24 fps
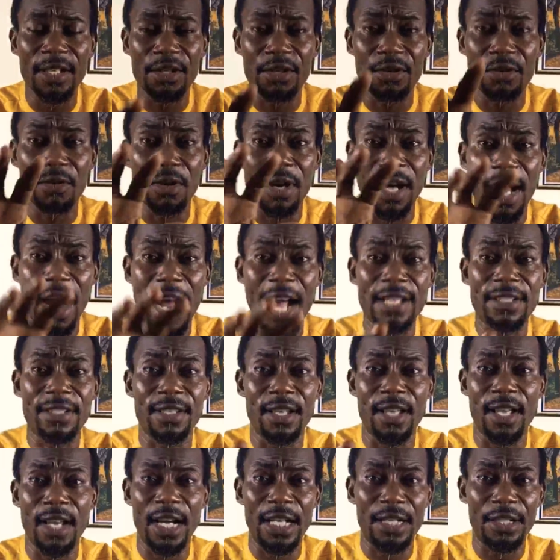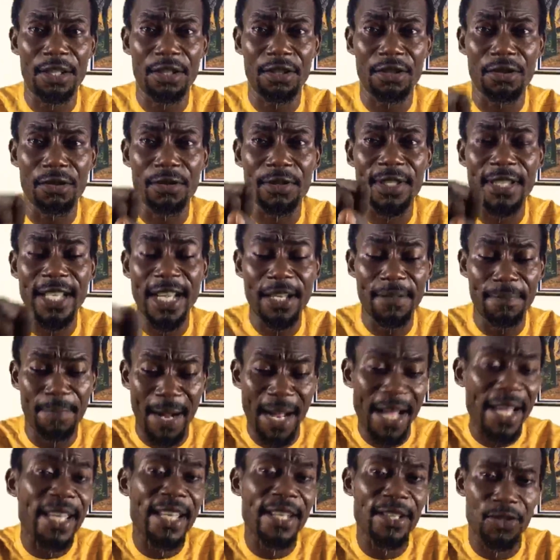to ask God to stand
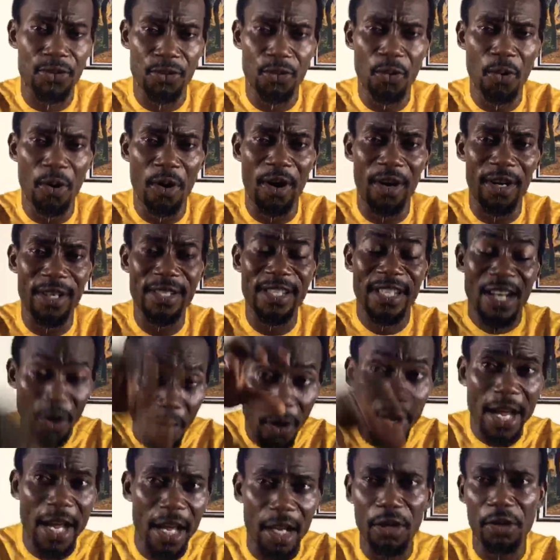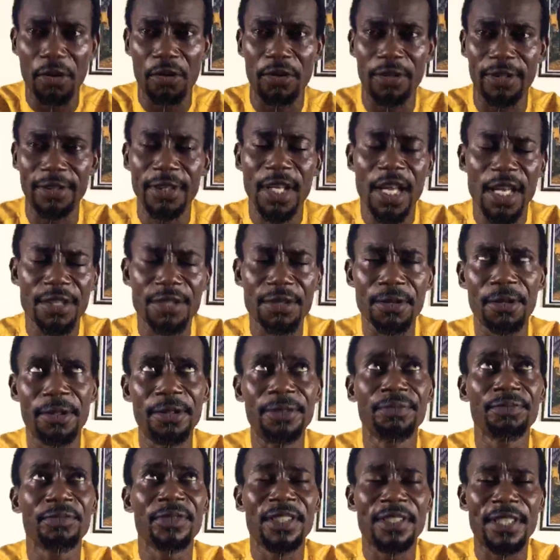by his word alone.
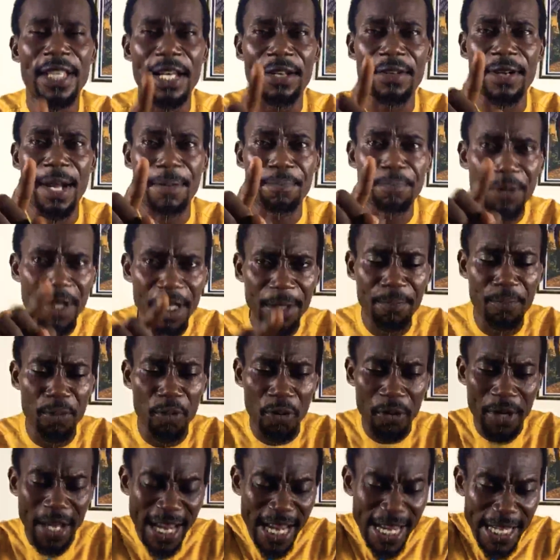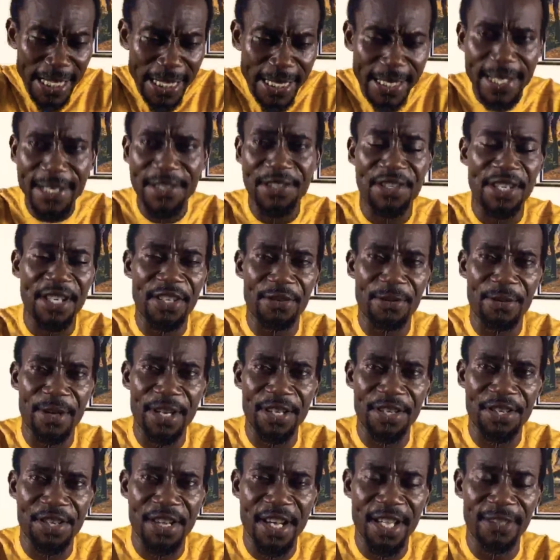So there are people in this
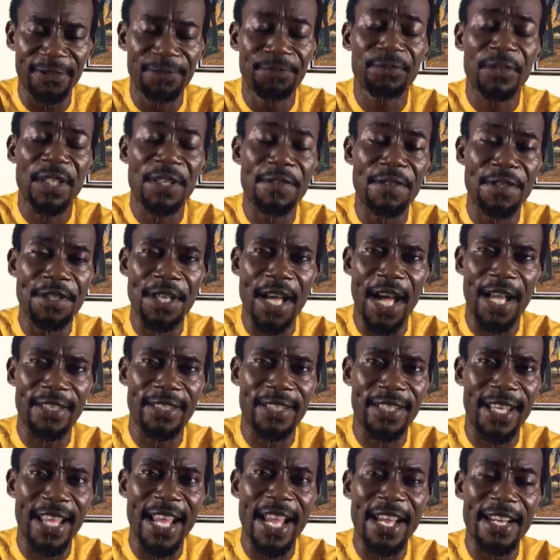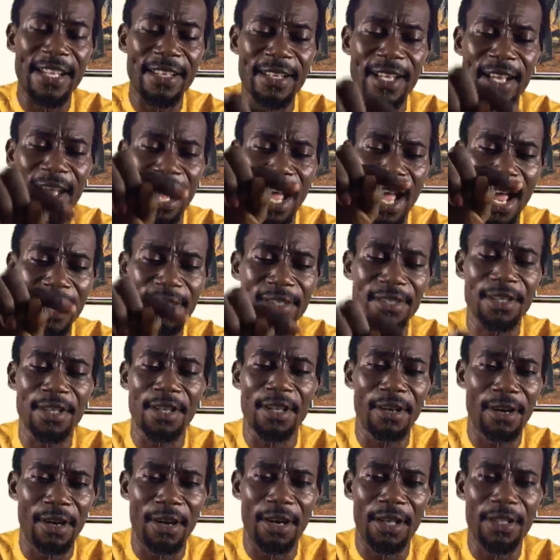generation that can ask
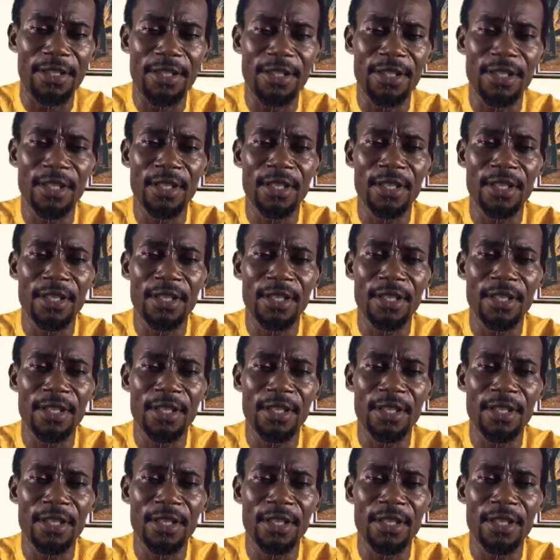God,